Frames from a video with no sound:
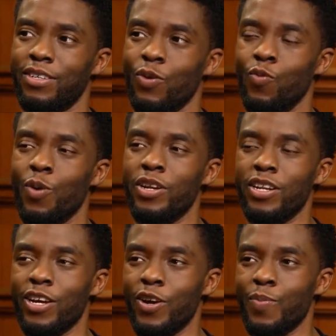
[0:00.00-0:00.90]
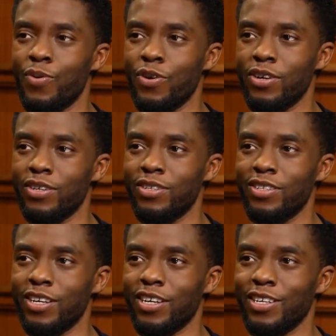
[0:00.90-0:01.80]
woman at the airport
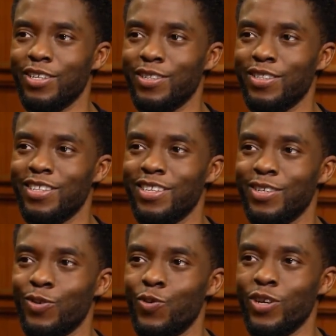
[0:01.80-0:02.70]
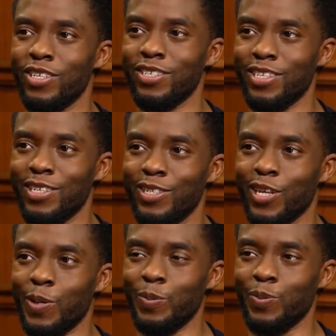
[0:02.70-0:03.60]
who had seen
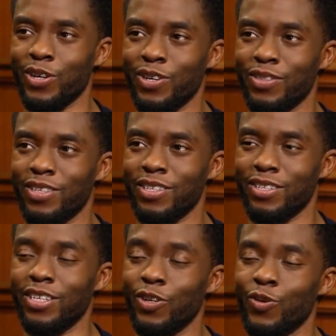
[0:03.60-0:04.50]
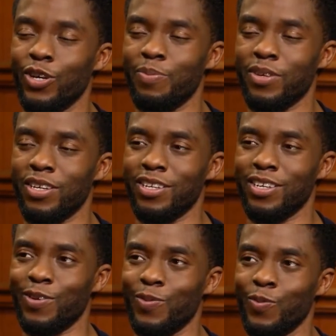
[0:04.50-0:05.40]
James Brown to get on up and
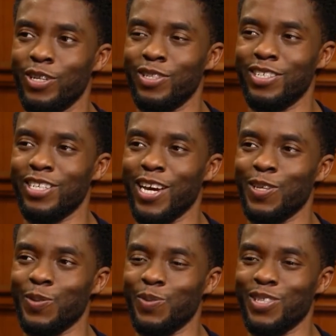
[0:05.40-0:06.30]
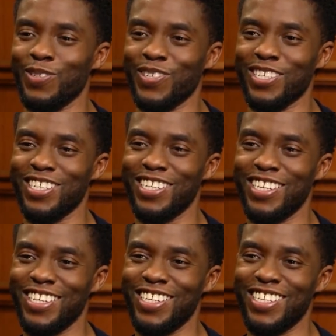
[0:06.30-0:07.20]
wanted to challenge me to
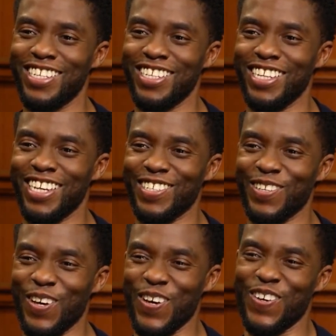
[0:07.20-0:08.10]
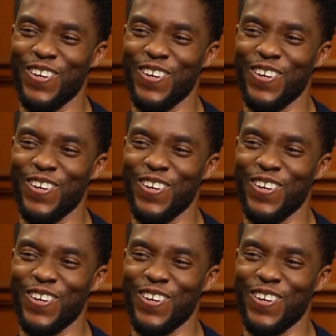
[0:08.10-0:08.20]
a dance off.